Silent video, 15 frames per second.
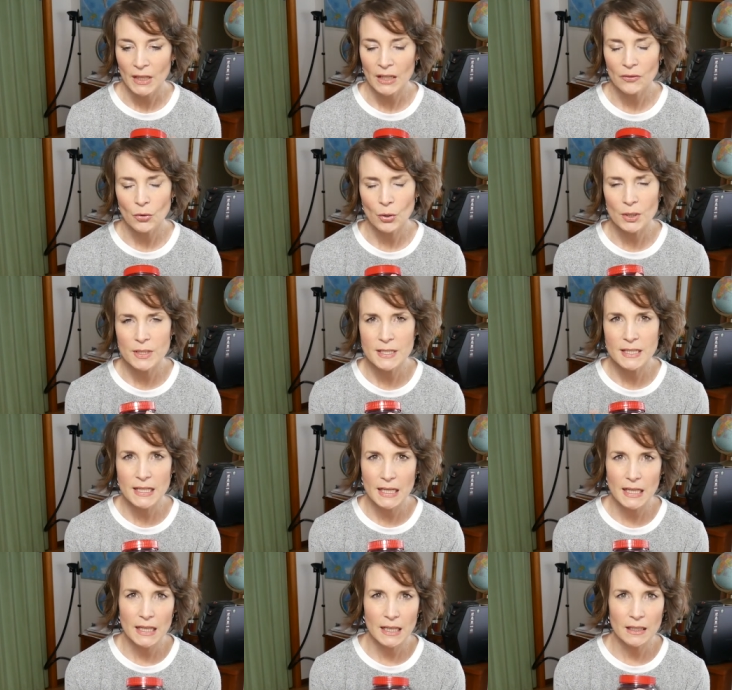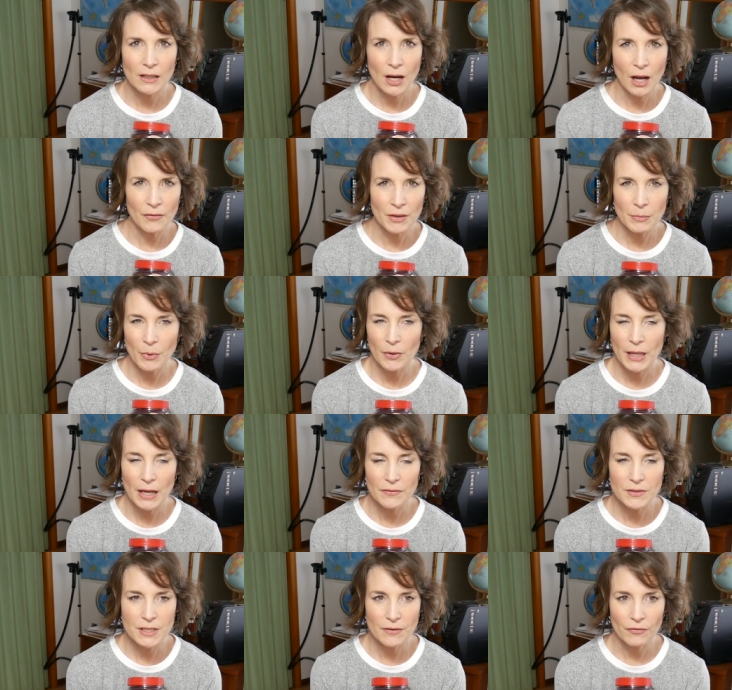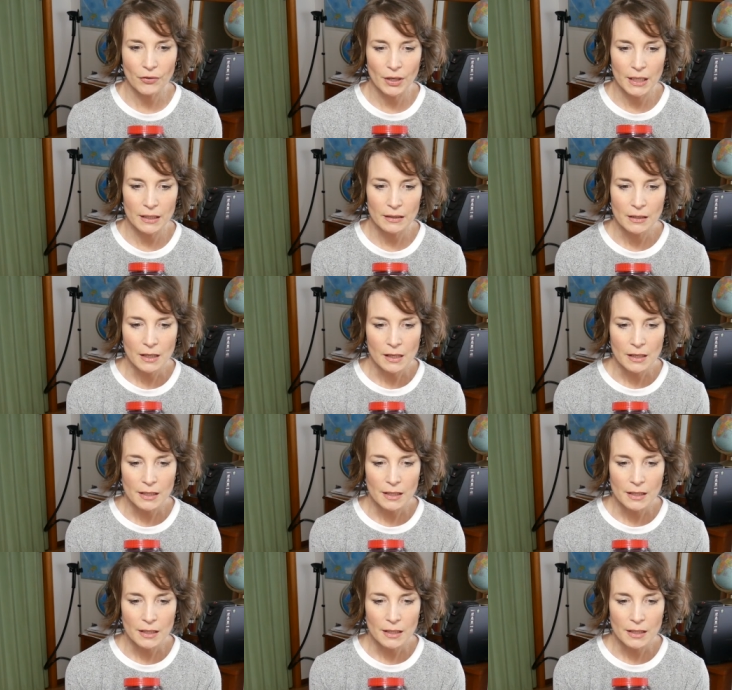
and of course tea and coffee both have different